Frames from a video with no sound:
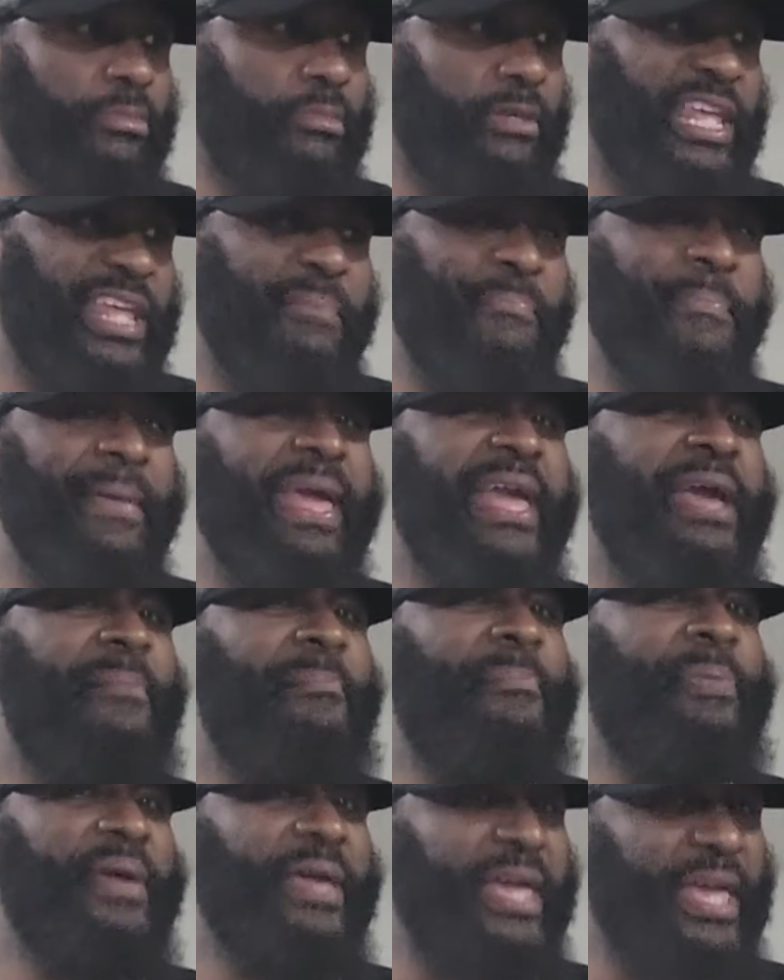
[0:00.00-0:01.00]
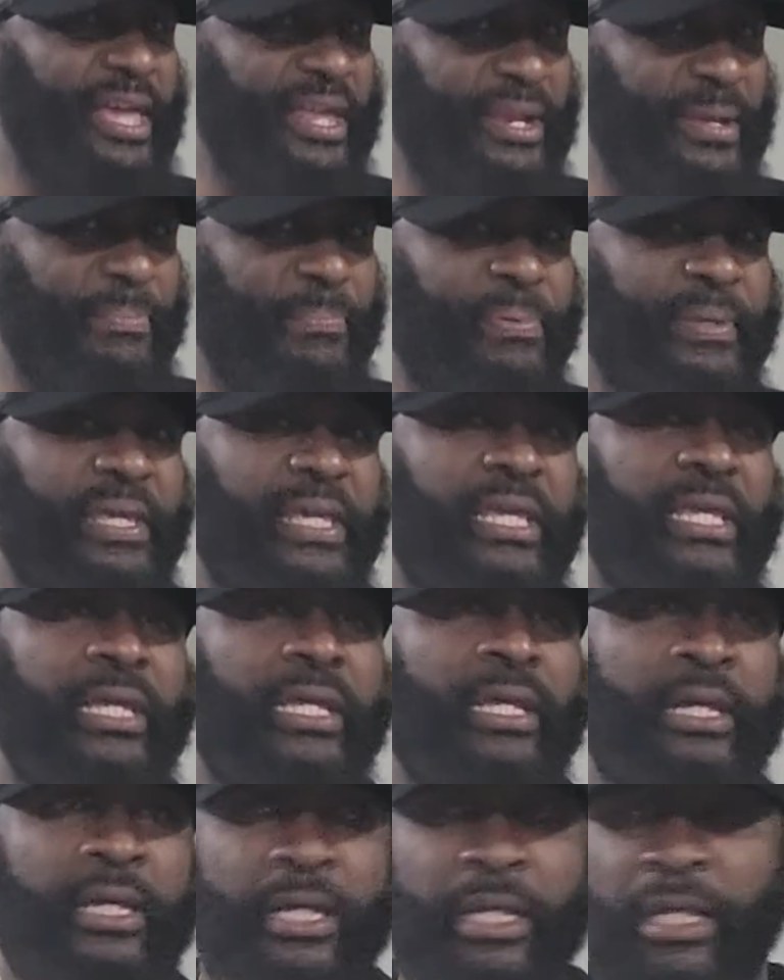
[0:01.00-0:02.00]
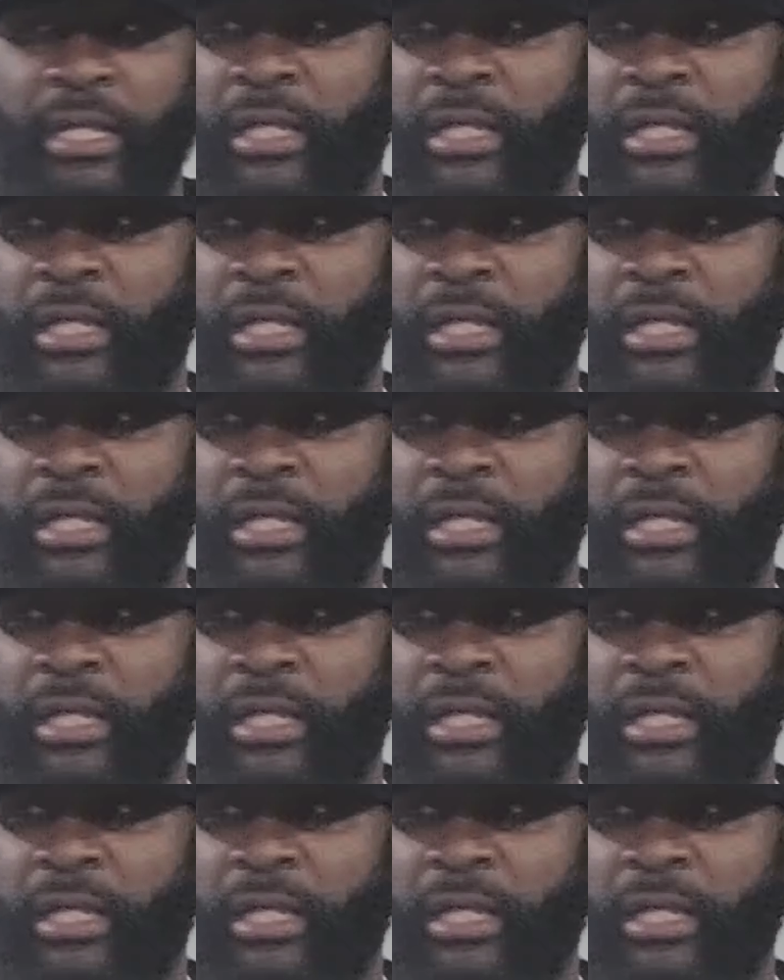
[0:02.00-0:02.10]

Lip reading: It may appear to be,